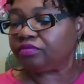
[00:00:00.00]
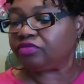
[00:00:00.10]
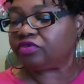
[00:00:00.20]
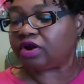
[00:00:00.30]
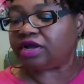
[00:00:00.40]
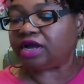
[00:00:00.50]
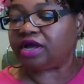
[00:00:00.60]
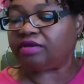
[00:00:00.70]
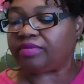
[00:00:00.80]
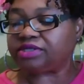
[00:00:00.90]
Sorry, I
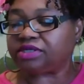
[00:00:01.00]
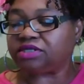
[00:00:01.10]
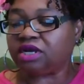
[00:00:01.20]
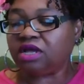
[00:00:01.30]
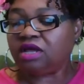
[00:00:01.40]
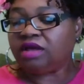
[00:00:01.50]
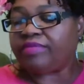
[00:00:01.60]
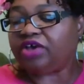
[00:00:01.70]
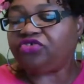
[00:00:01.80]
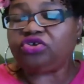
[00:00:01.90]
had a message.
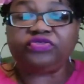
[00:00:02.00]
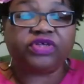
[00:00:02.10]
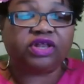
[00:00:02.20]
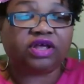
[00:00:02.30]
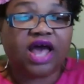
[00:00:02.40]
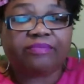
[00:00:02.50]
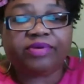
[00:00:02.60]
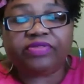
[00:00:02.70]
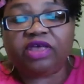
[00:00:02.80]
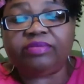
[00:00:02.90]
Make sure you send a
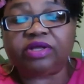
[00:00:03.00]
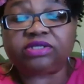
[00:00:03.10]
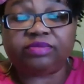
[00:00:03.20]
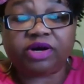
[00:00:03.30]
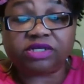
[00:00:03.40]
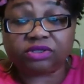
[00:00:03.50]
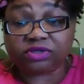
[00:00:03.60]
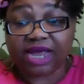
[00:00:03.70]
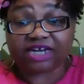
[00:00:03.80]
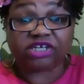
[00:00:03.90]
copy of the email to the person
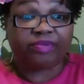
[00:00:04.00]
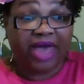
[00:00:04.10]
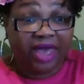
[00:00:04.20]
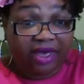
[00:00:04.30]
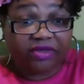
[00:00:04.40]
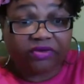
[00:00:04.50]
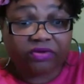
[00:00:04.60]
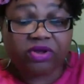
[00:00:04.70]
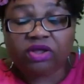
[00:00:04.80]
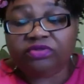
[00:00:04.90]
who's actually paying
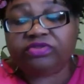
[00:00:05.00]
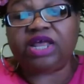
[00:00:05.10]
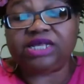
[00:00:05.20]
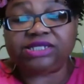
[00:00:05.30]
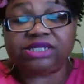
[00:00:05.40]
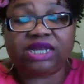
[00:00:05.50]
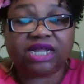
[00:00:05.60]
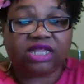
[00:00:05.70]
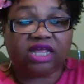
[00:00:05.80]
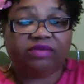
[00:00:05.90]
you so they can see
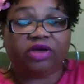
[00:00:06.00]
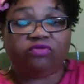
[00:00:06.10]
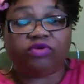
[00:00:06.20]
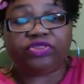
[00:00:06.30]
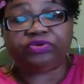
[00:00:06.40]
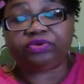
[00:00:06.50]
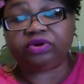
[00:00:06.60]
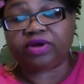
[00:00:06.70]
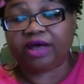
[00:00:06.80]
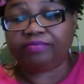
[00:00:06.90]
that the email went through,
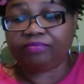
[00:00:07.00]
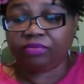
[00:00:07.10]
okay?